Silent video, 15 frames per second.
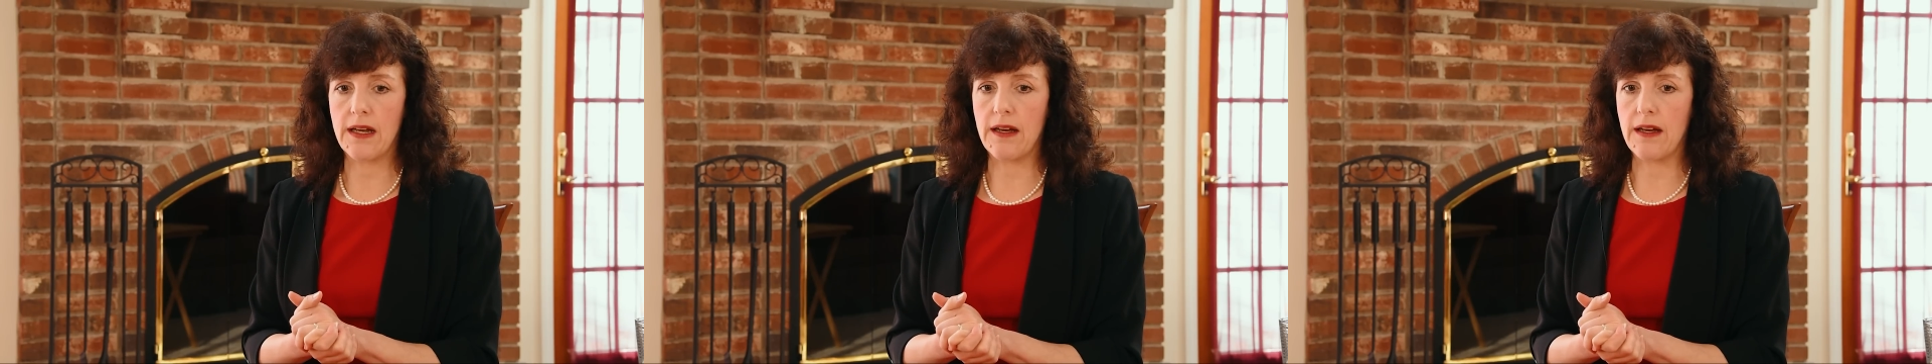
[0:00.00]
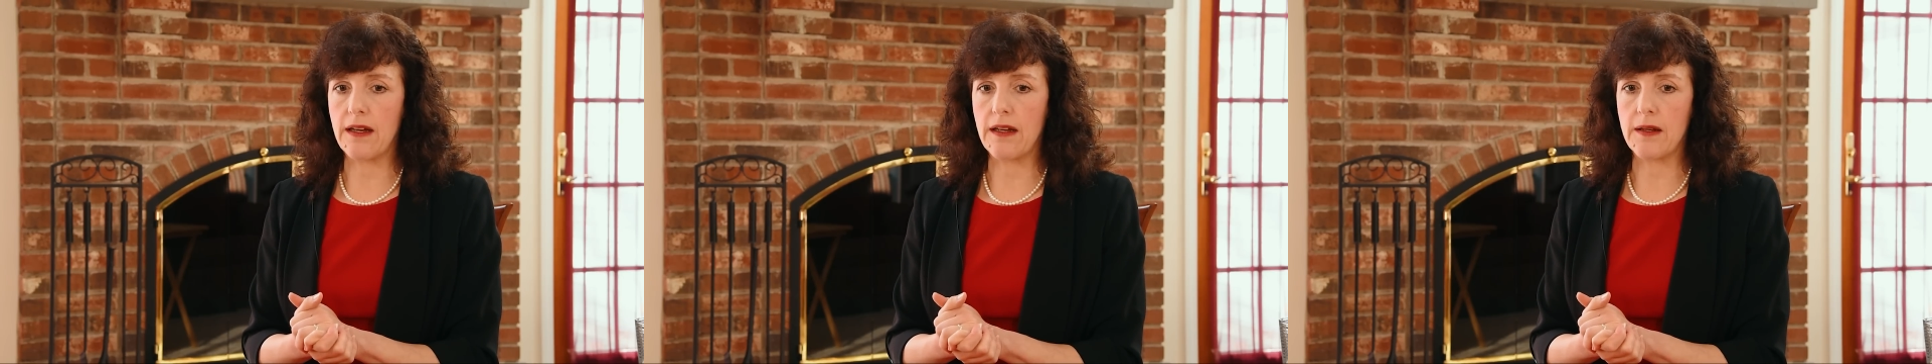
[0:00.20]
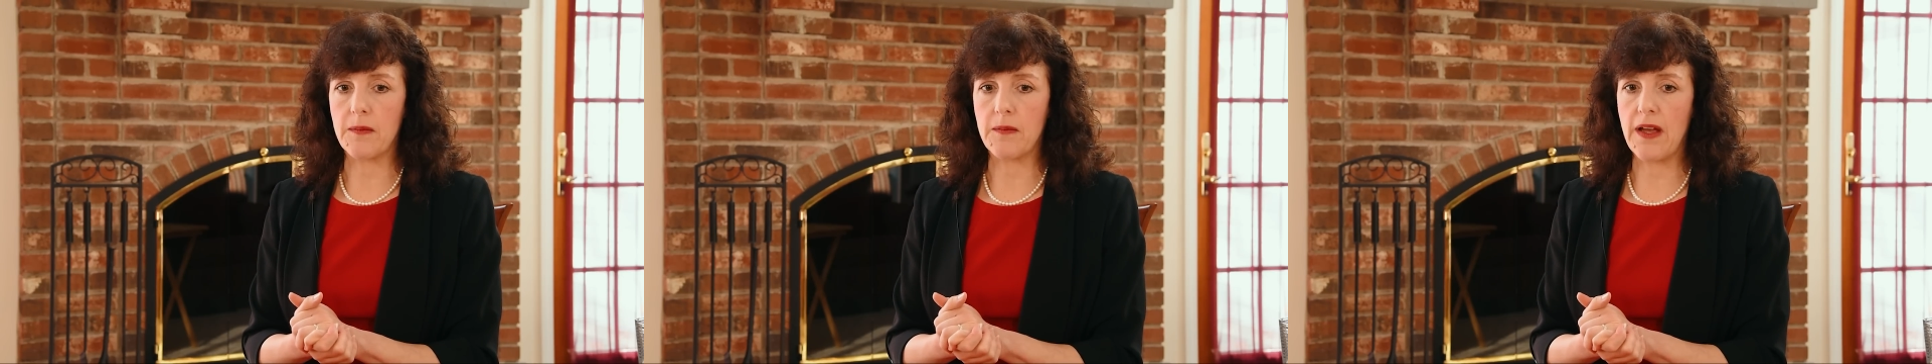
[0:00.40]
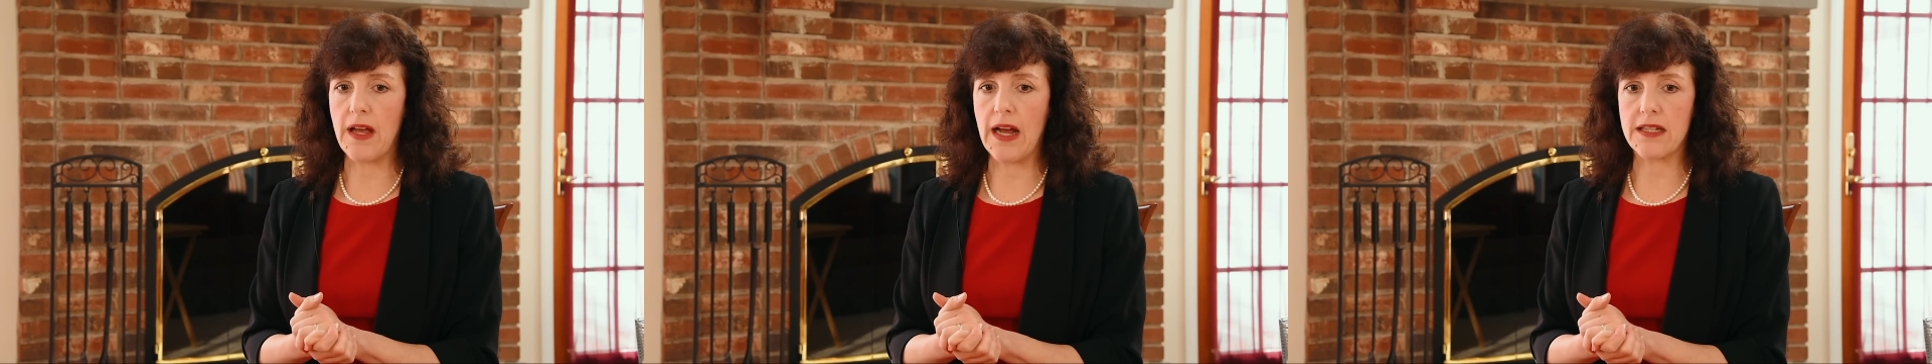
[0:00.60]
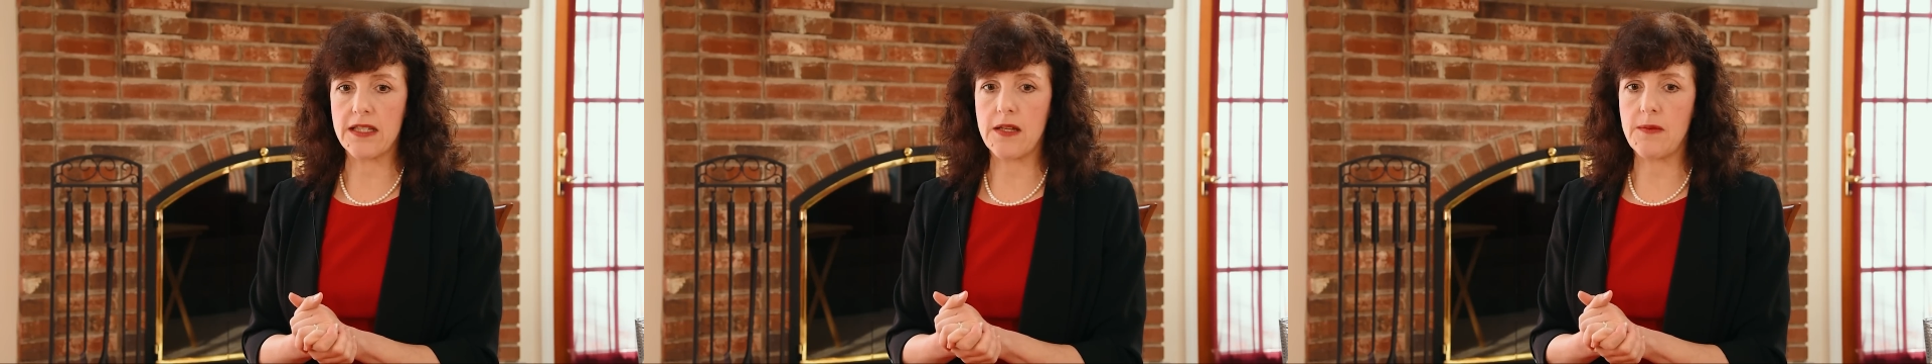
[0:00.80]

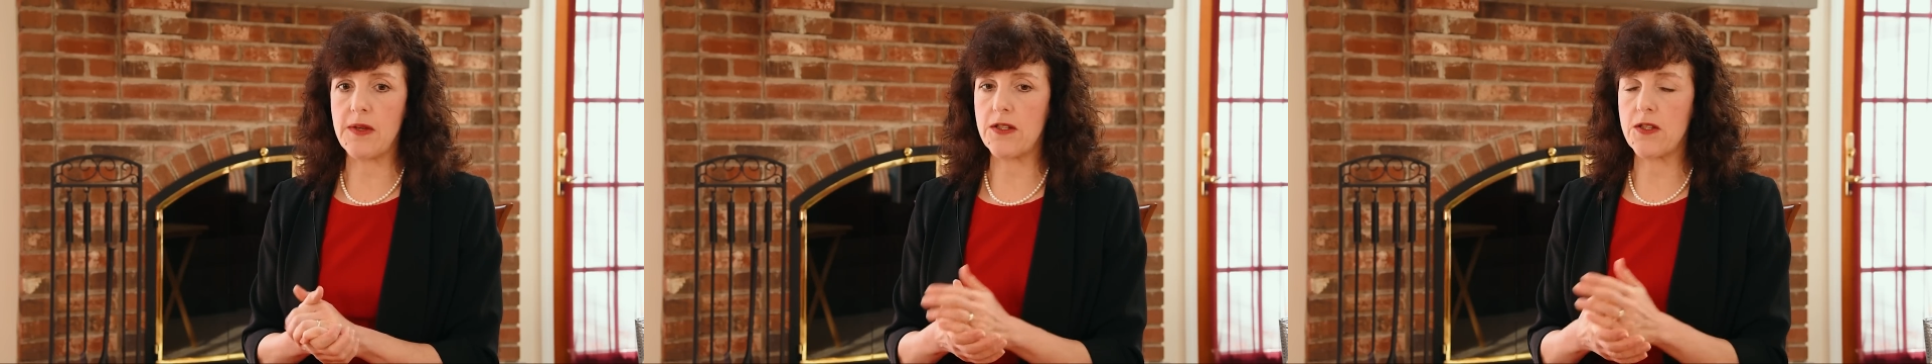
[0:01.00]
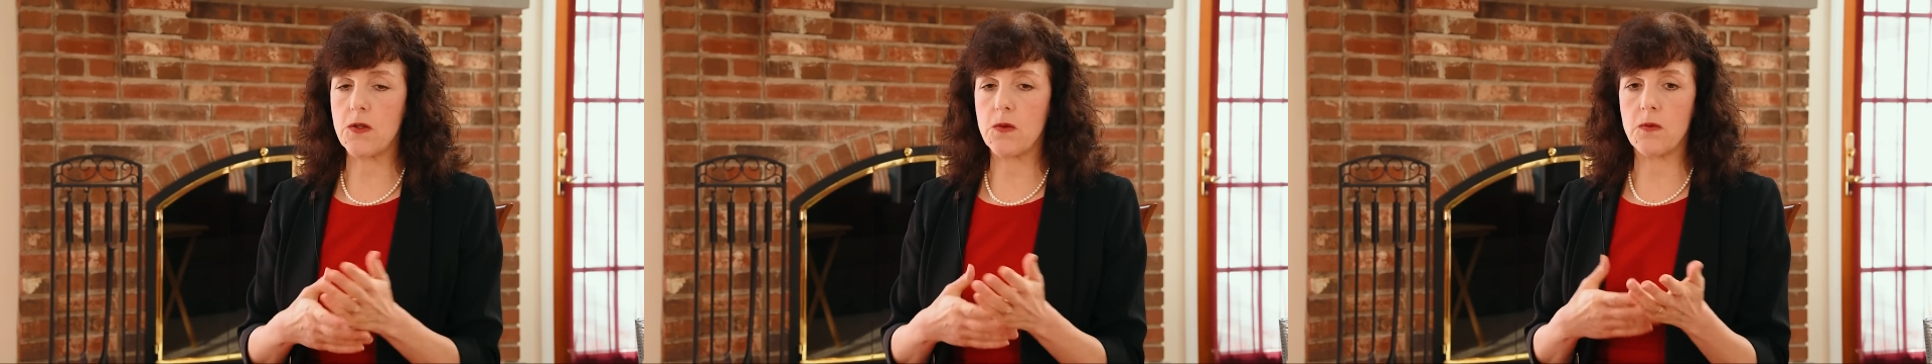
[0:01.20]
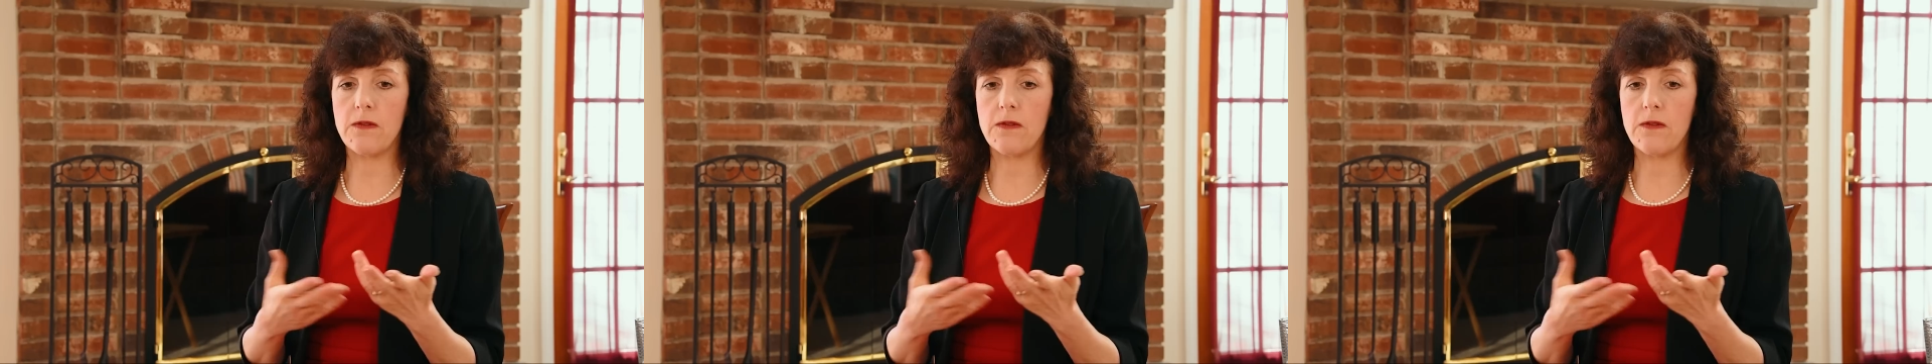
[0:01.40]
asking me to